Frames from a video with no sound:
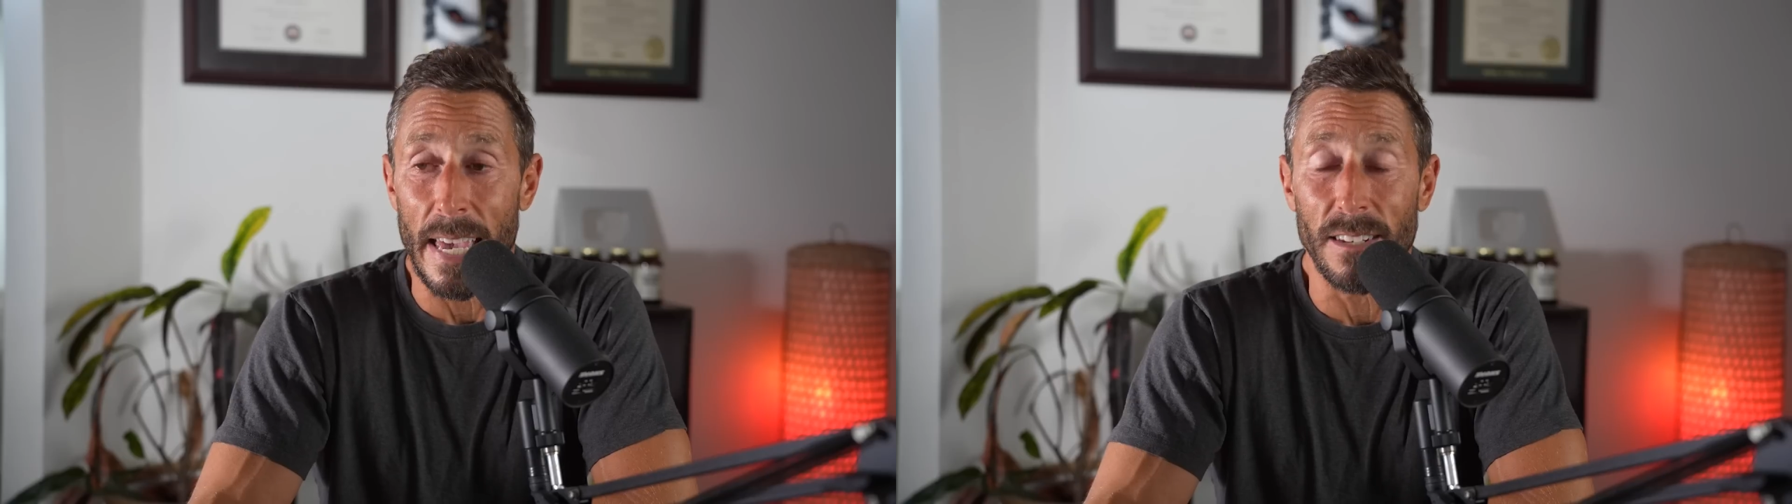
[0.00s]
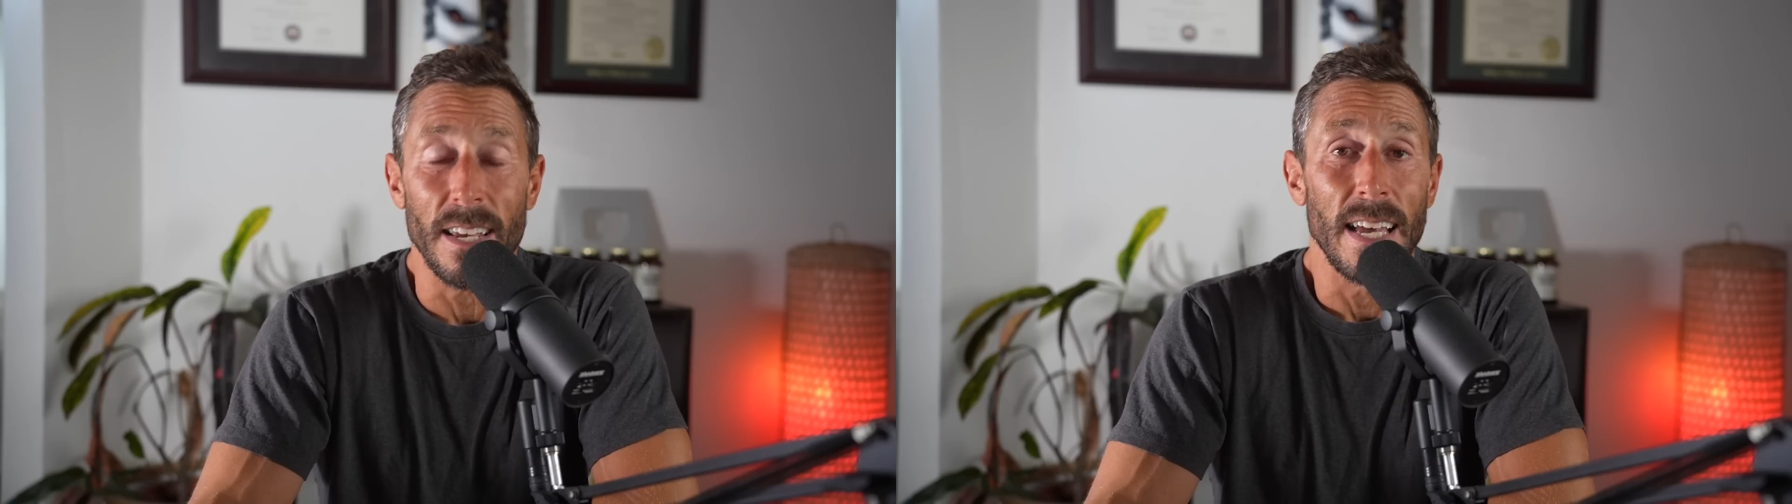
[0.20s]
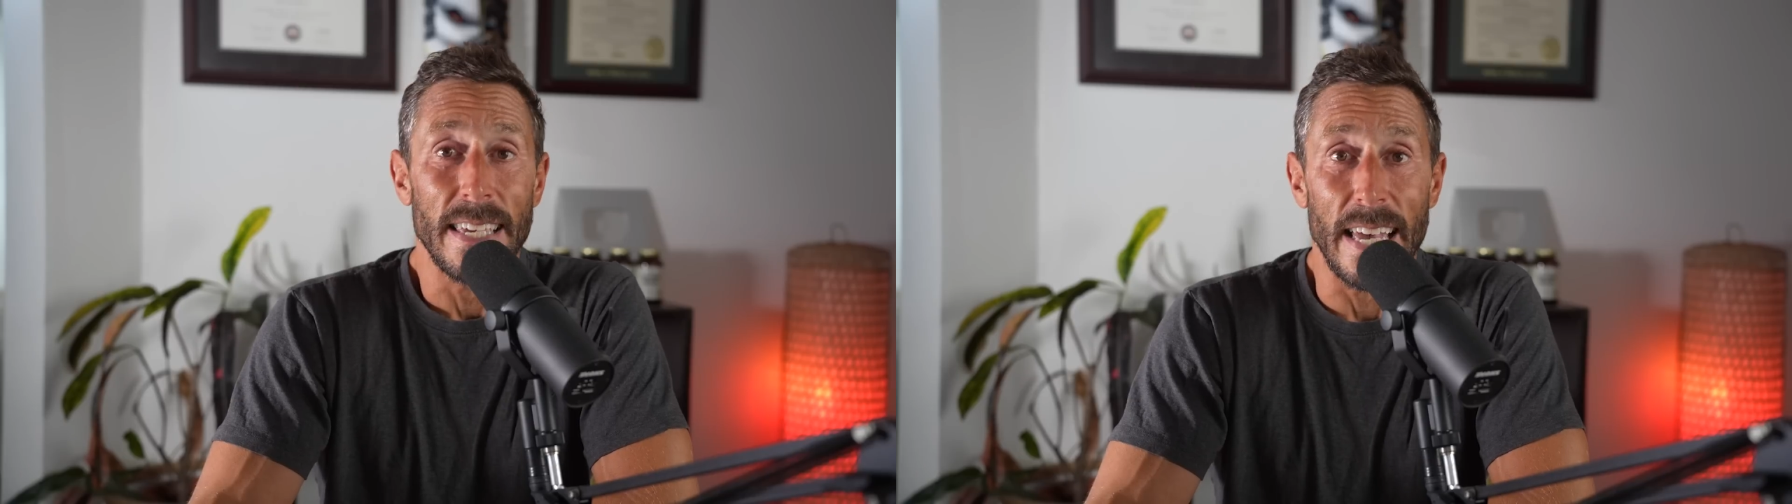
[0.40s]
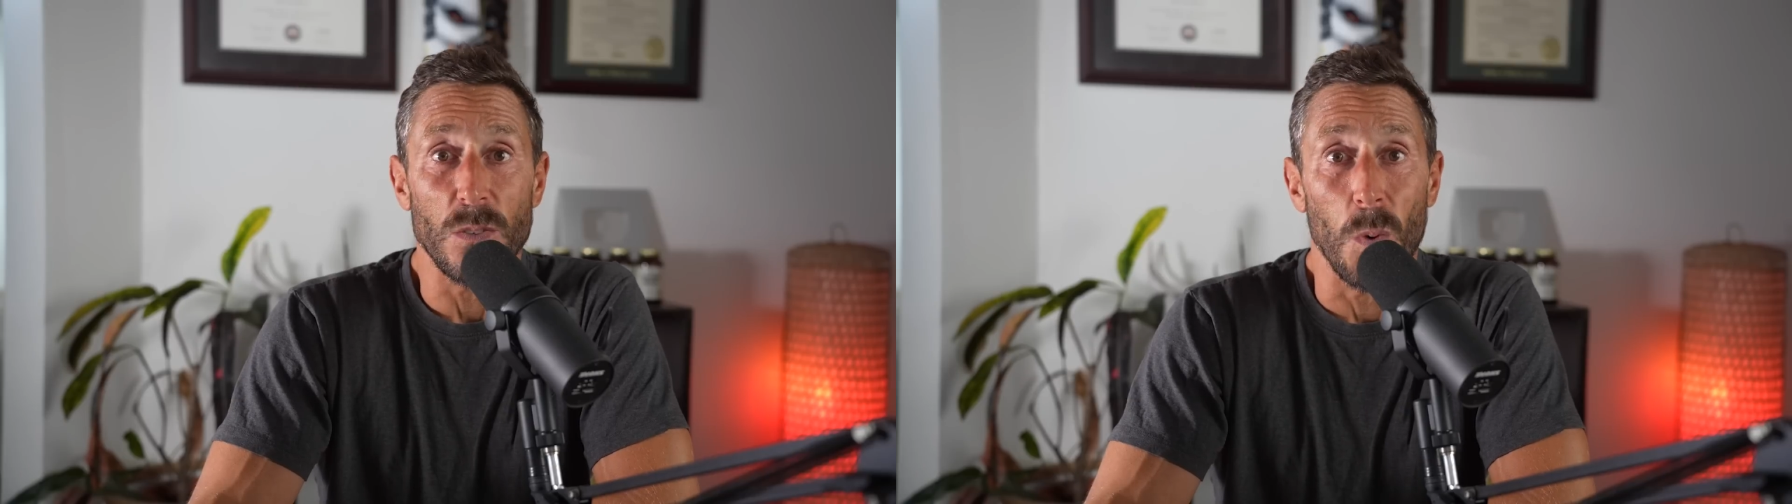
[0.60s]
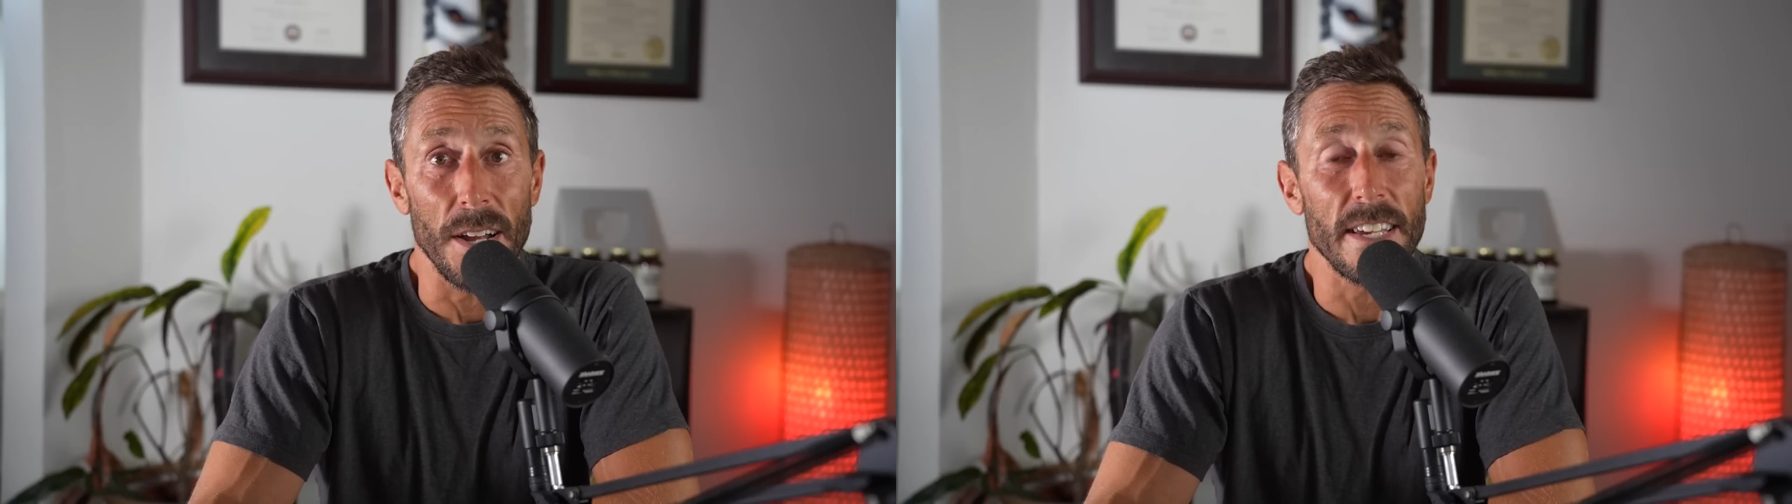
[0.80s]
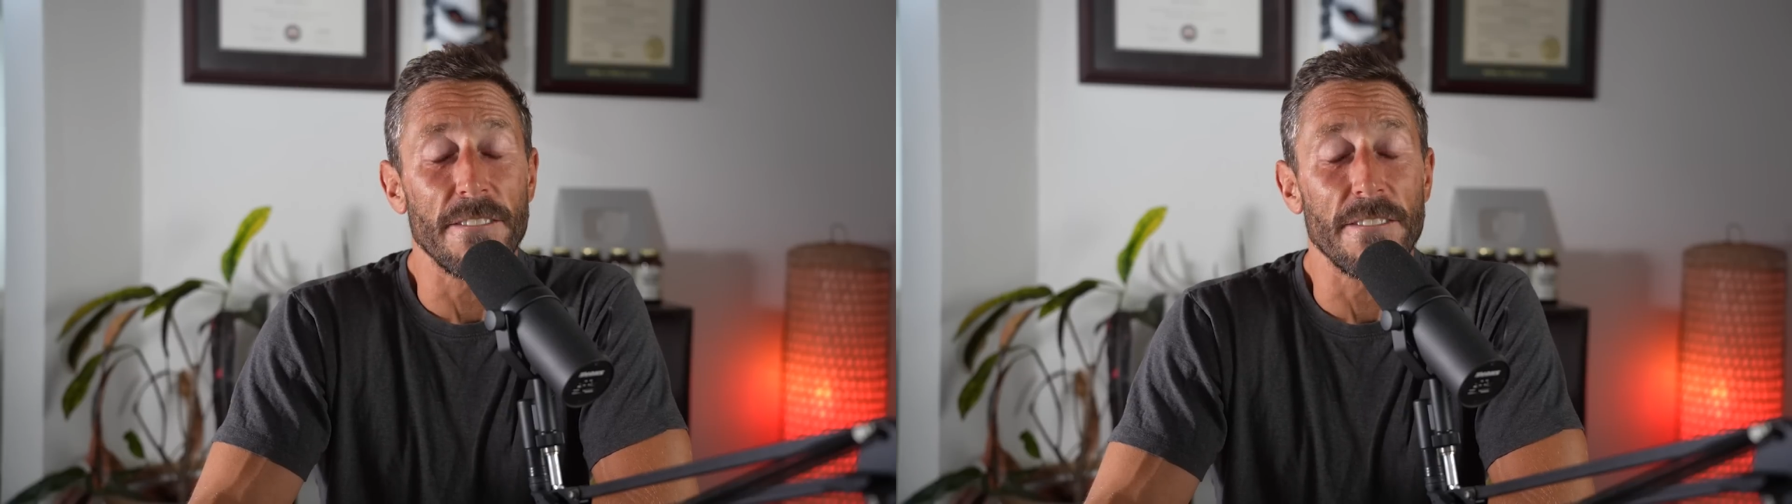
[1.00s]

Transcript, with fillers: And guess what?